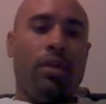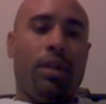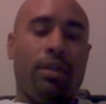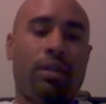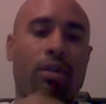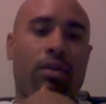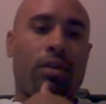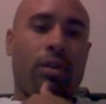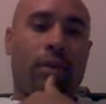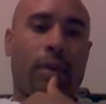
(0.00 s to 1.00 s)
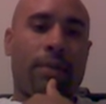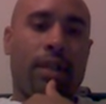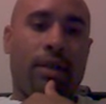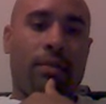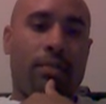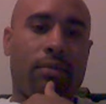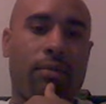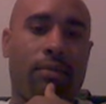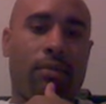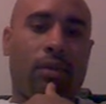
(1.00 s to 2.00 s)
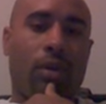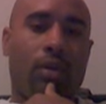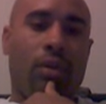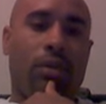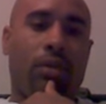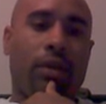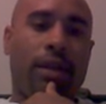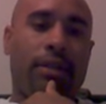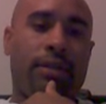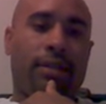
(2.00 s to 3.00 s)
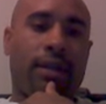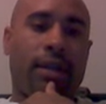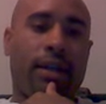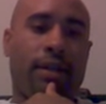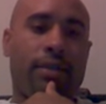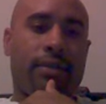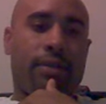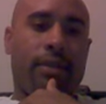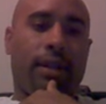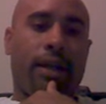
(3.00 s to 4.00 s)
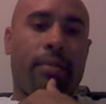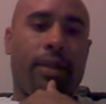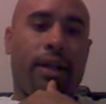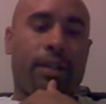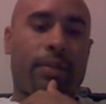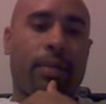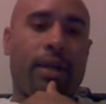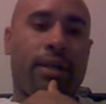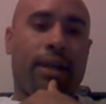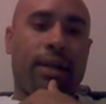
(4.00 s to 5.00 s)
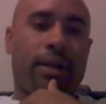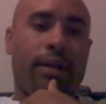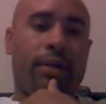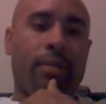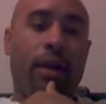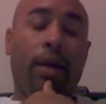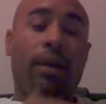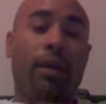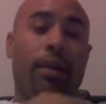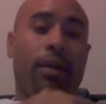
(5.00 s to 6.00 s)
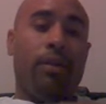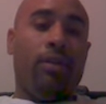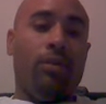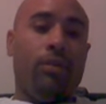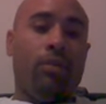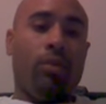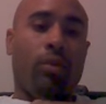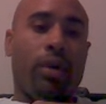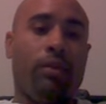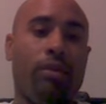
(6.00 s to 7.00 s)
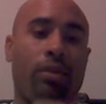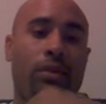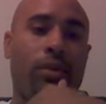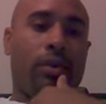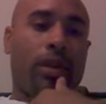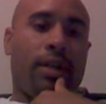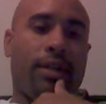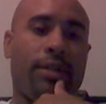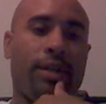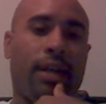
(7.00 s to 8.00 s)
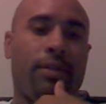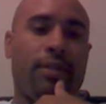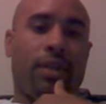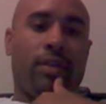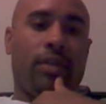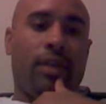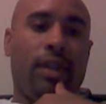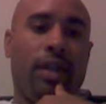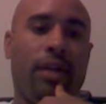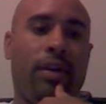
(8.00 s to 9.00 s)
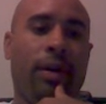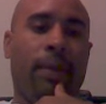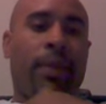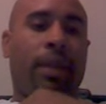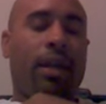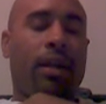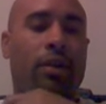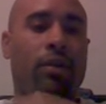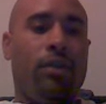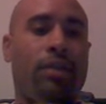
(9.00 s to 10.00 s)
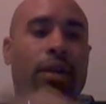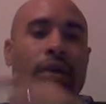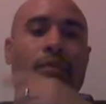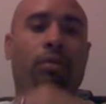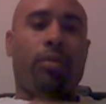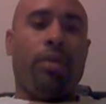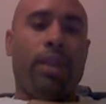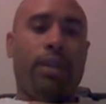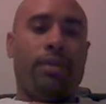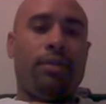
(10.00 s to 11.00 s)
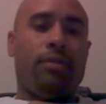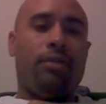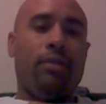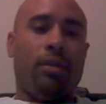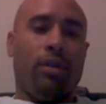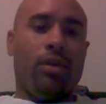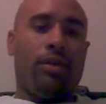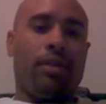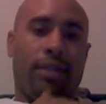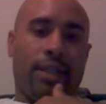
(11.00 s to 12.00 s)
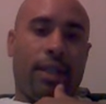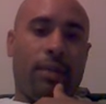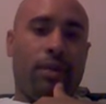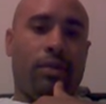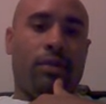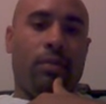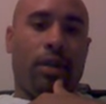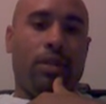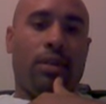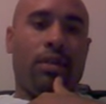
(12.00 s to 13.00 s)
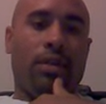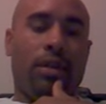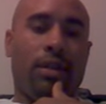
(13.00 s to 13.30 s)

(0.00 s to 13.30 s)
you need to go to the website ogreensclass.blogspot.com and do one of the two assignments that's on there, and I'll use that and replace your lowest assignment. So make sure that you're